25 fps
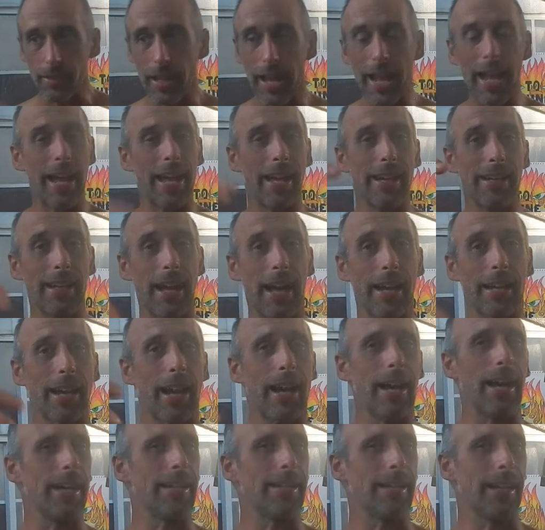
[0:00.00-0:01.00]
And I
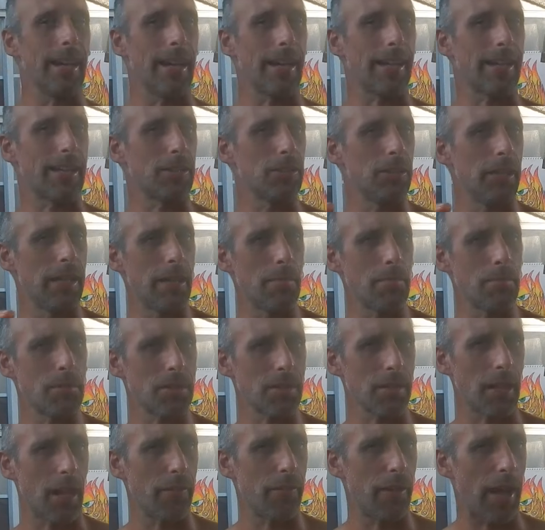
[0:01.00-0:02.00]
got a, a
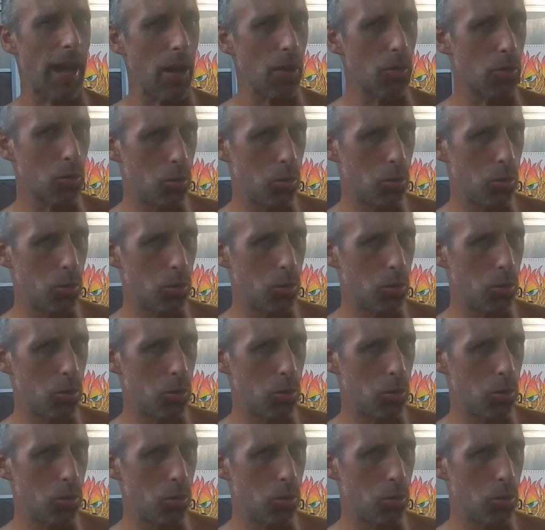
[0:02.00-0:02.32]
glimpse of how